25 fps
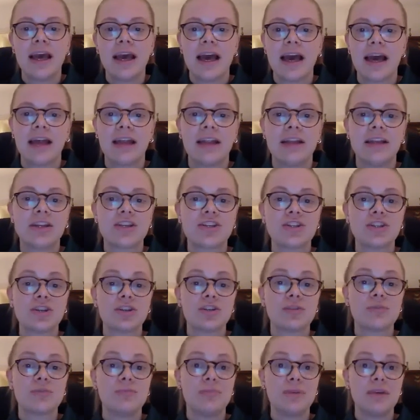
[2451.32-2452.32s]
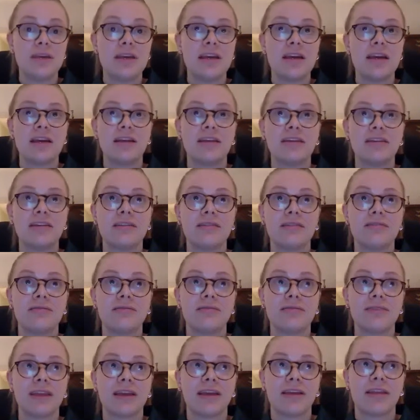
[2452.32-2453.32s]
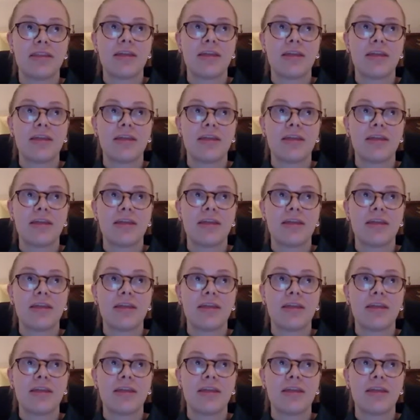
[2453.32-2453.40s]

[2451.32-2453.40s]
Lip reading: In addition to just being like